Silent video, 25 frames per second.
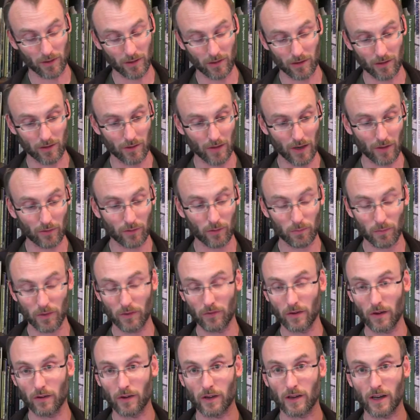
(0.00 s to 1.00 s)
you have to be
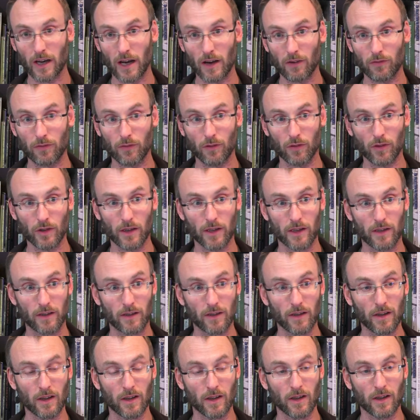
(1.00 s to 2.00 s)
very careful
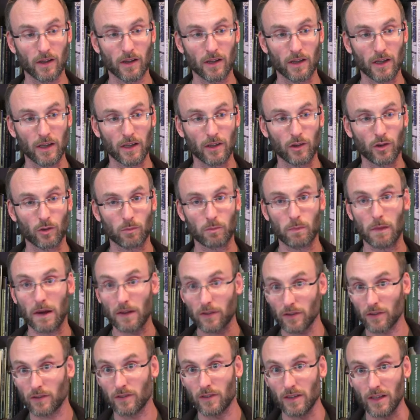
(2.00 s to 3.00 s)
in your
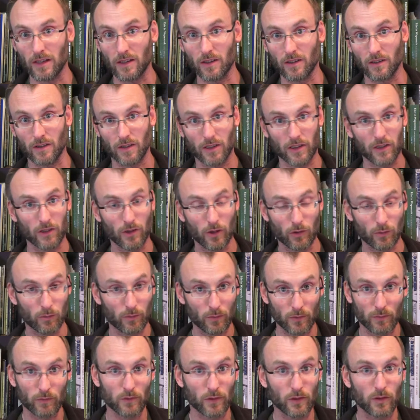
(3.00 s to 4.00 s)
method,
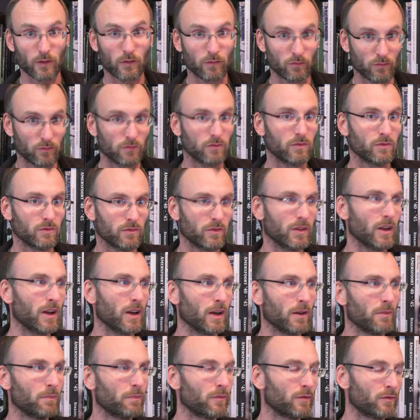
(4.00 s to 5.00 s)
in
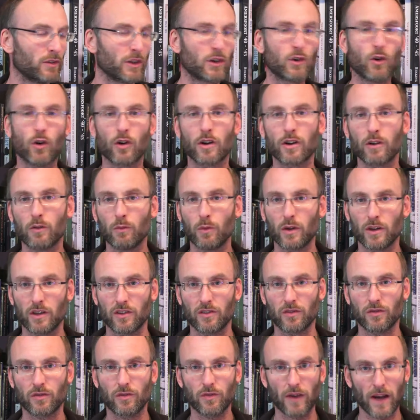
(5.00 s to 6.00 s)
recording what
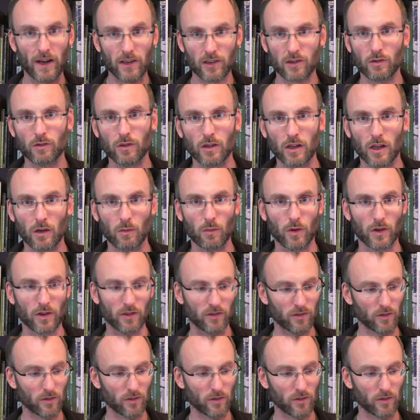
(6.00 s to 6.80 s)
is factual and what is